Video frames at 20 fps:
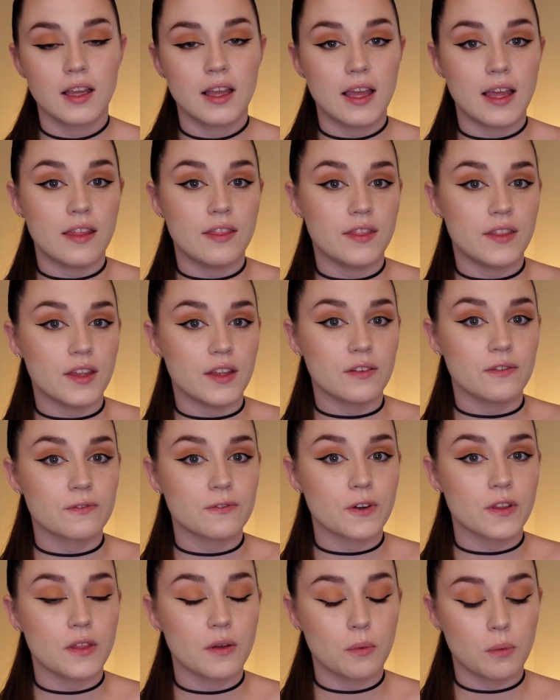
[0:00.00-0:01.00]
And then
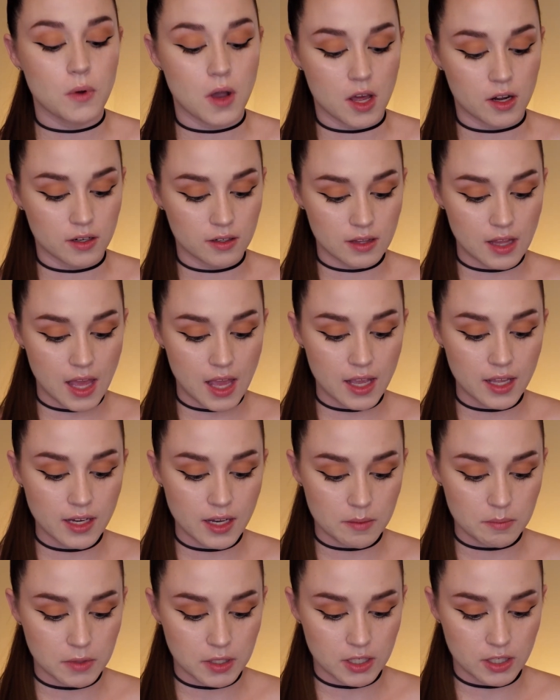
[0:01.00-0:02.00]
for the waterline,
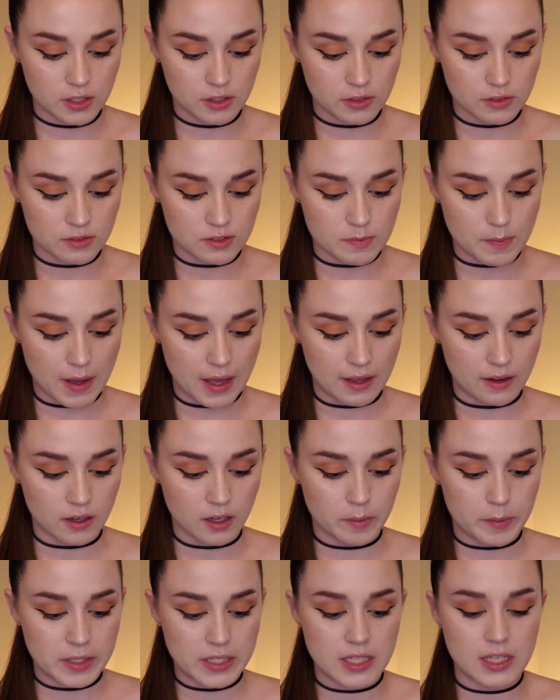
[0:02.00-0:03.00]
I'm going to use my
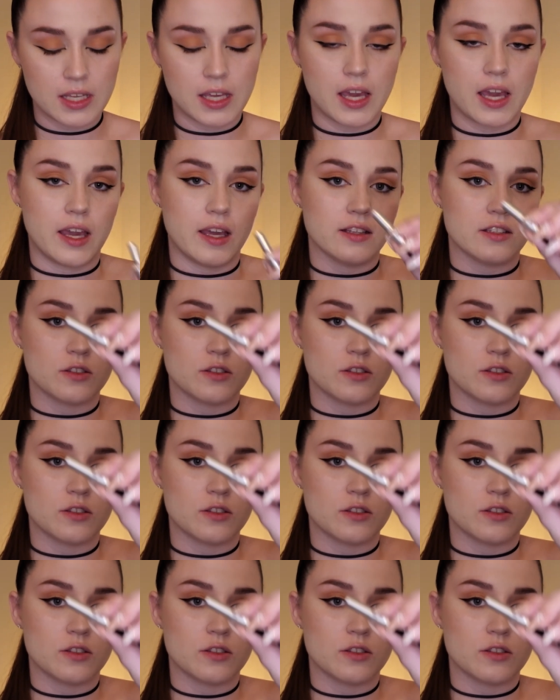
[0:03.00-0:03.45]
Urban Decay